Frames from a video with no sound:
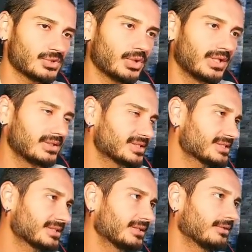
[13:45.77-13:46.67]
Okay, this
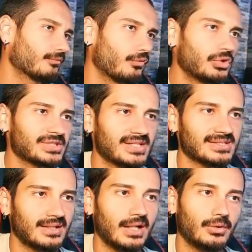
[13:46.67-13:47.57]
is the worst case
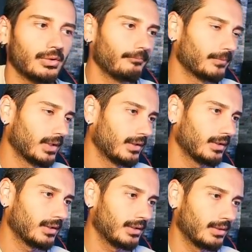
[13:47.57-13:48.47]
scenario
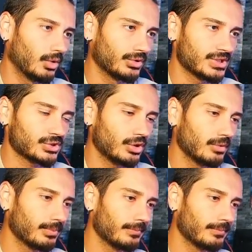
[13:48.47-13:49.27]
on this comp.